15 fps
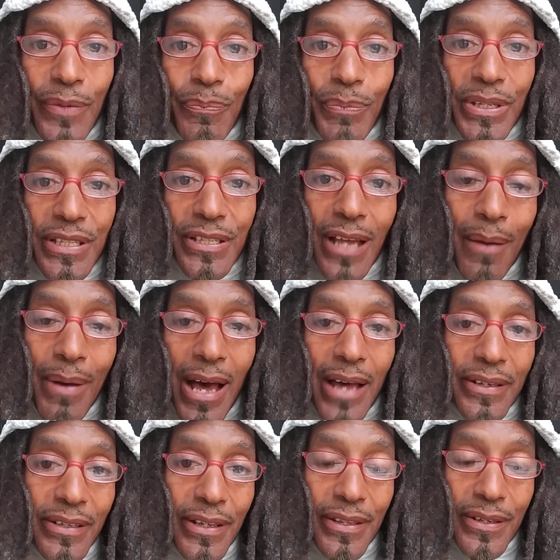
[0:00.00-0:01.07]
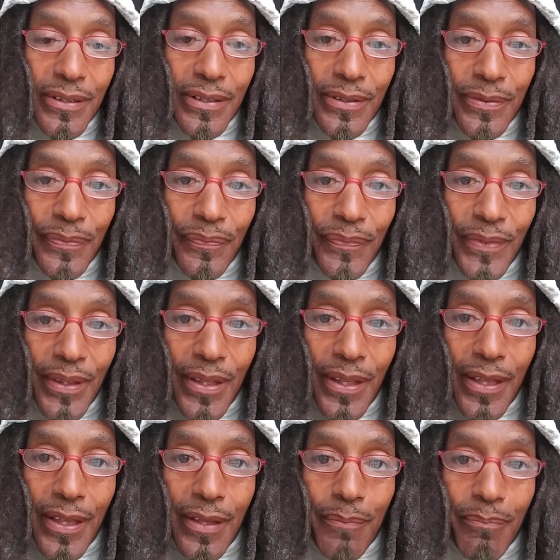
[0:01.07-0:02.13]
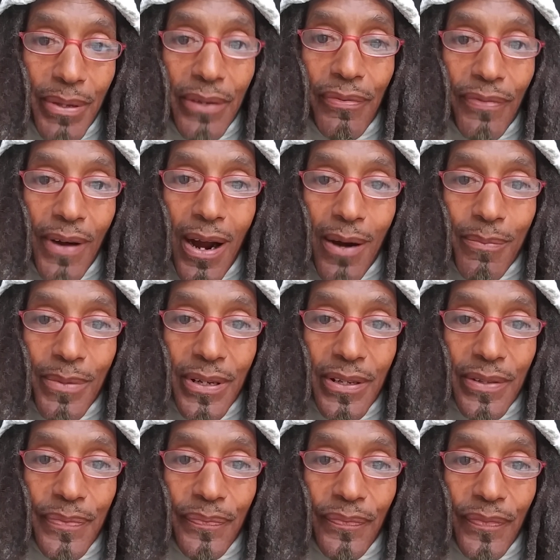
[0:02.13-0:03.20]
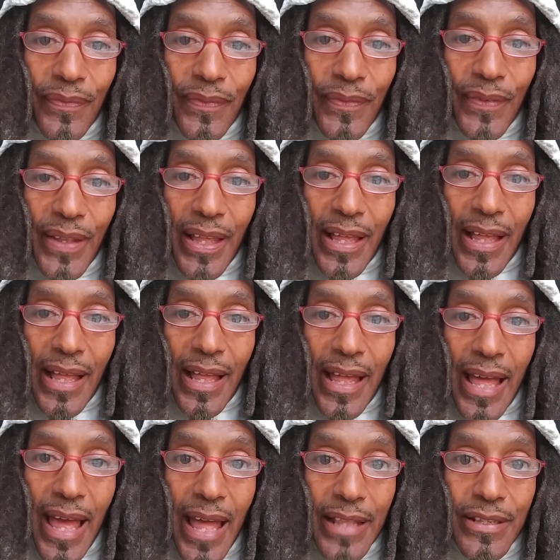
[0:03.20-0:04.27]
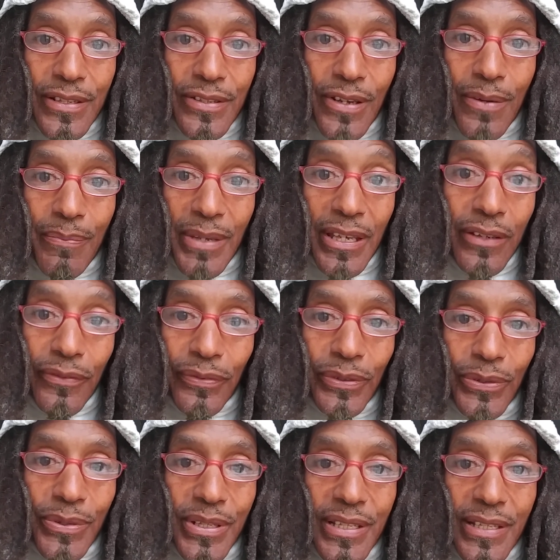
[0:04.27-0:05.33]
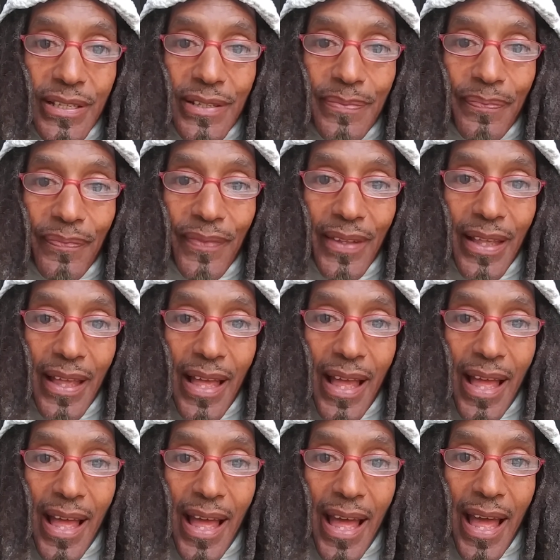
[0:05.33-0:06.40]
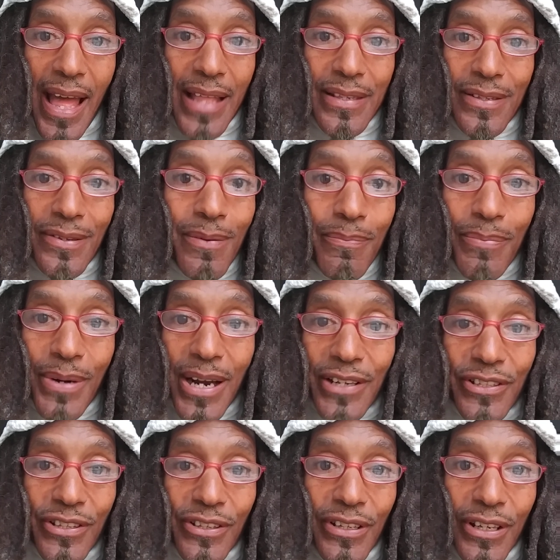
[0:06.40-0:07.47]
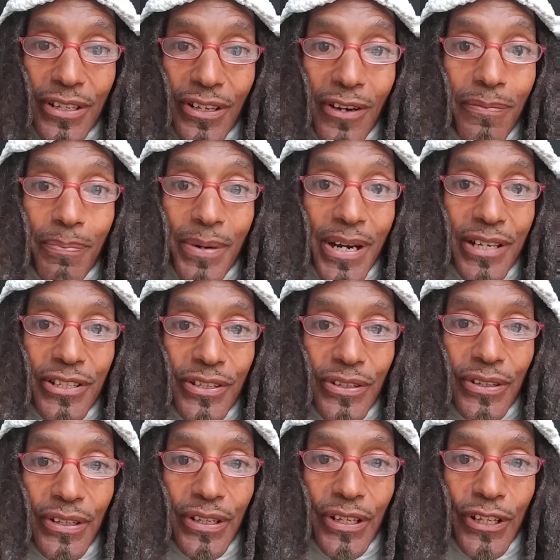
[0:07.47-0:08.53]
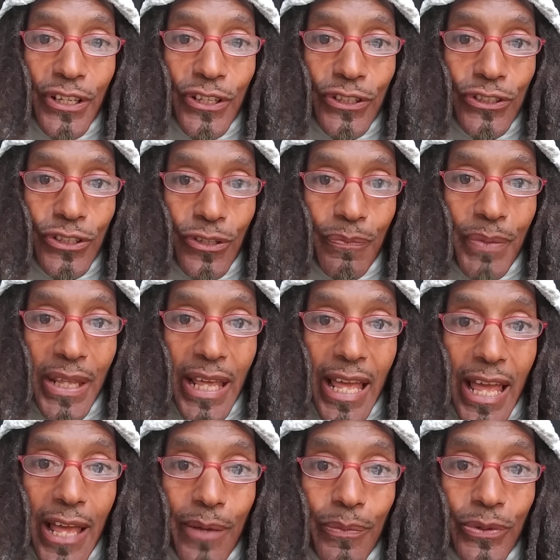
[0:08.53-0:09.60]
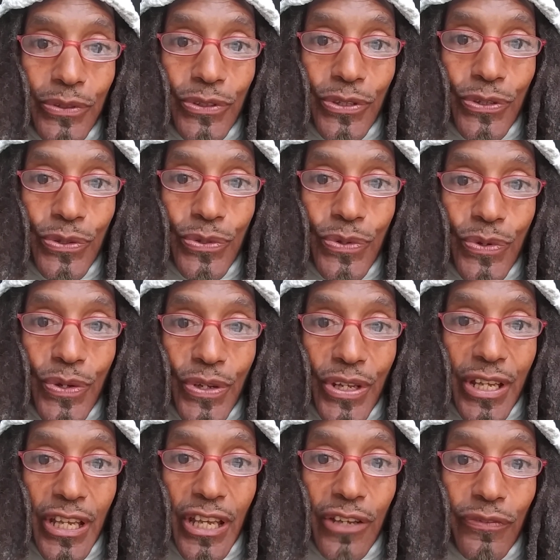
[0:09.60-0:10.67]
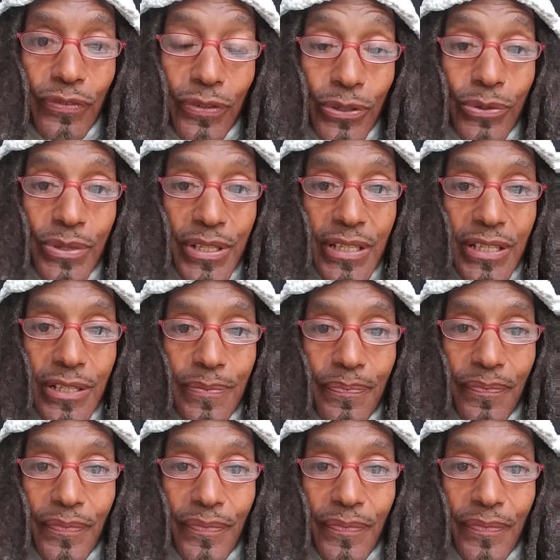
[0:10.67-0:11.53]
But somehow or another, Big Pharma had some influence, had some pressure, enough pressure to be able to influence